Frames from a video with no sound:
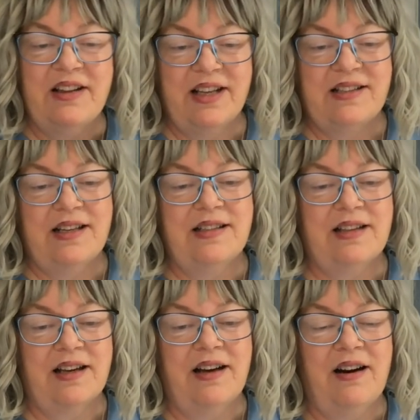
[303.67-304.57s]
this is
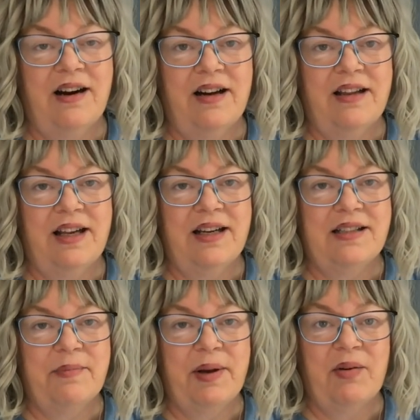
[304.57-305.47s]
a card that
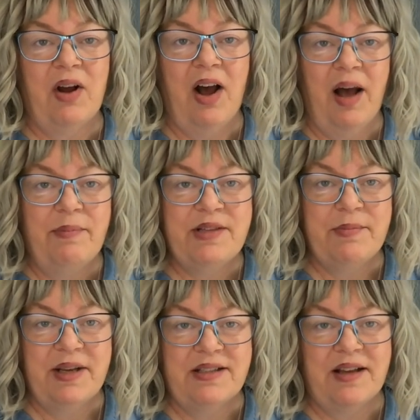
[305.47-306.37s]
is about
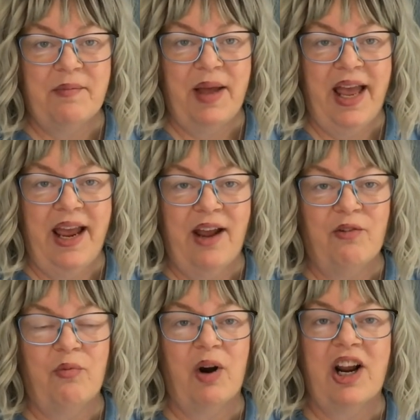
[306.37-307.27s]
optimism
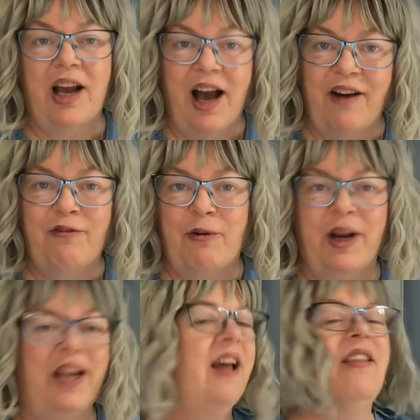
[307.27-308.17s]
and
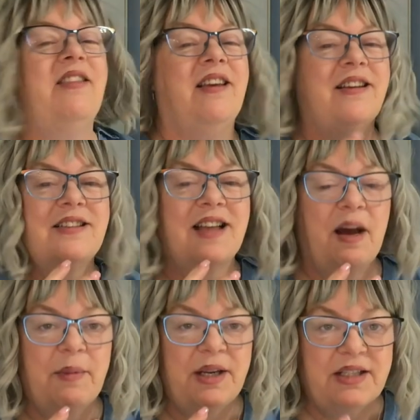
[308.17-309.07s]
recovery and things
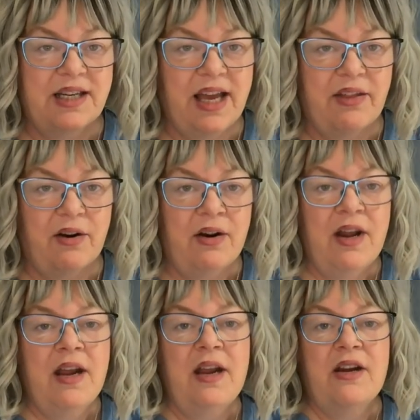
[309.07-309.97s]
coming together.
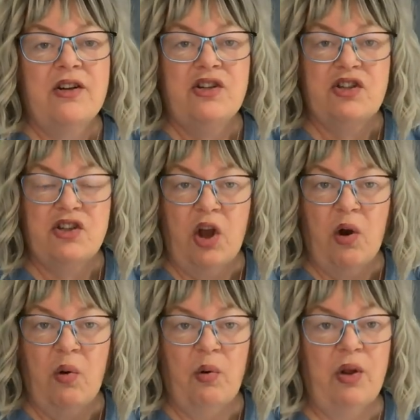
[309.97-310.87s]

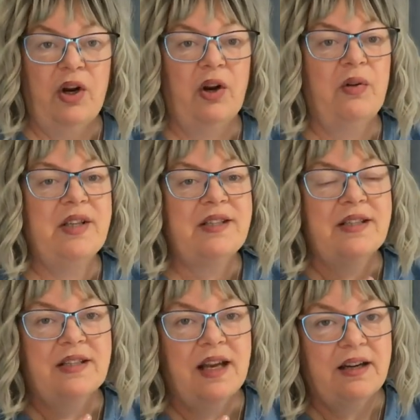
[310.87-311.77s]
So, you know, this
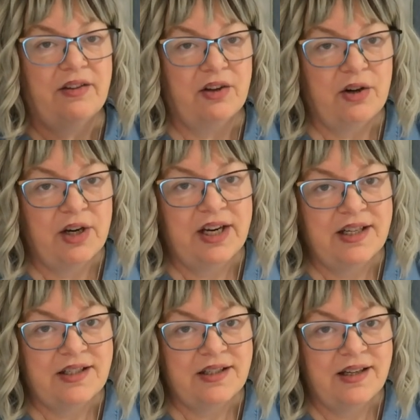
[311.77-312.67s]
is kind of, there
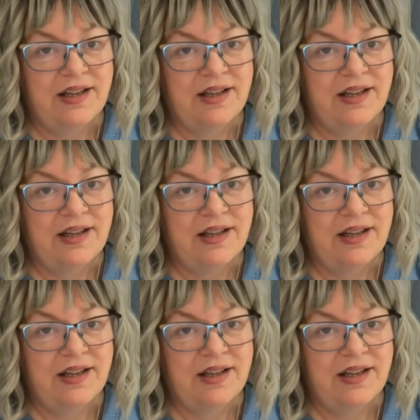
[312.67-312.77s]
is